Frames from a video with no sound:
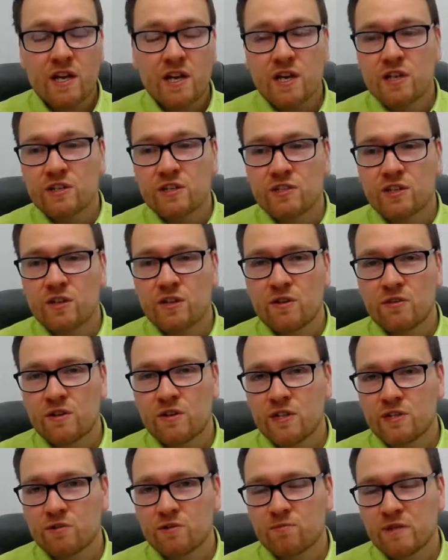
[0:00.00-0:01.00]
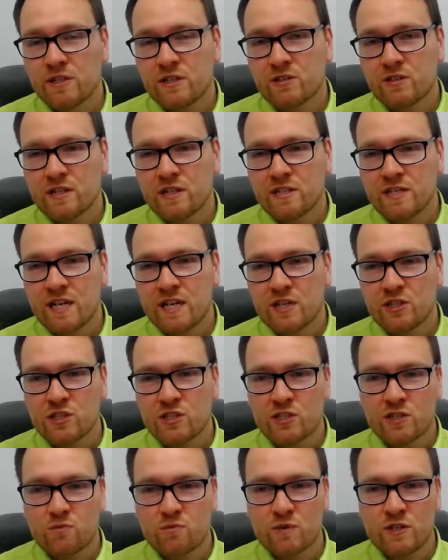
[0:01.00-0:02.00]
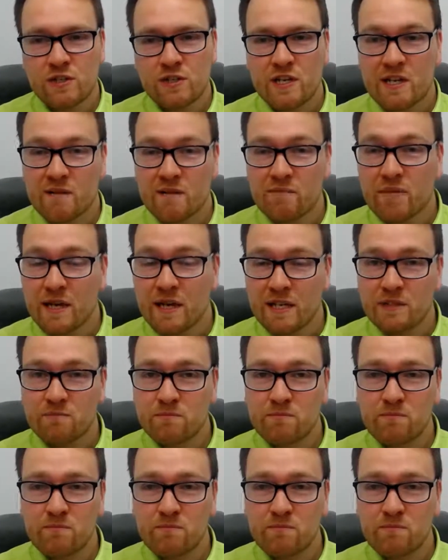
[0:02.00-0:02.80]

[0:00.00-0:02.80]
So these will be transactions which impact